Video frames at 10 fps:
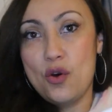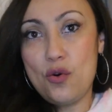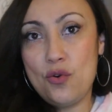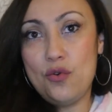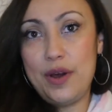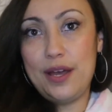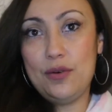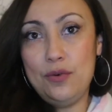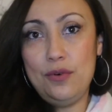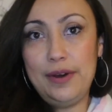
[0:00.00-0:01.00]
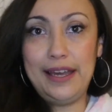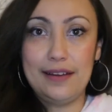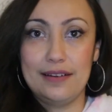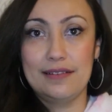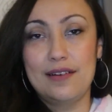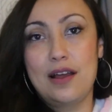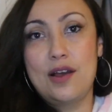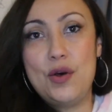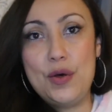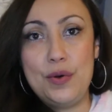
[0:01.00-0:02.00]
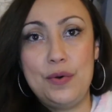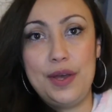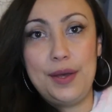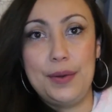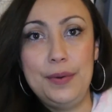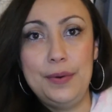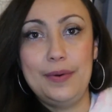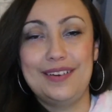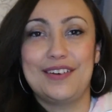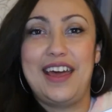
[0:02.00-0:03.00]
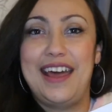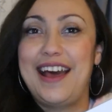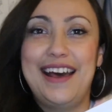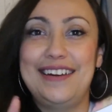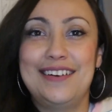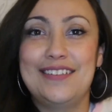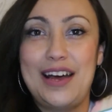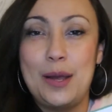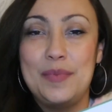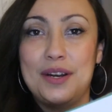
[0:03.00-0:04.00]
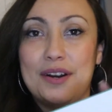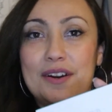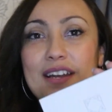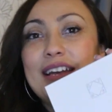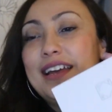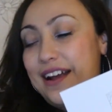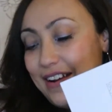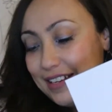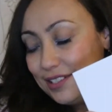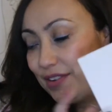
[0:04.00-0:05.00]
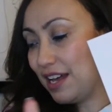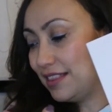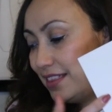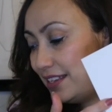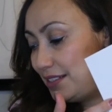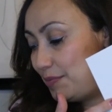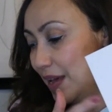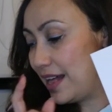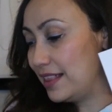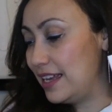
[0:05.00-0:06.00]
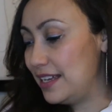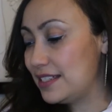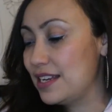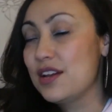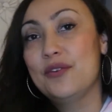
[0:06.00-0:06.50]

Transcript: Ooh it, ooh it, ooh it, ooh. Okay, I know, I'm a nerd. All right, so we got this palette.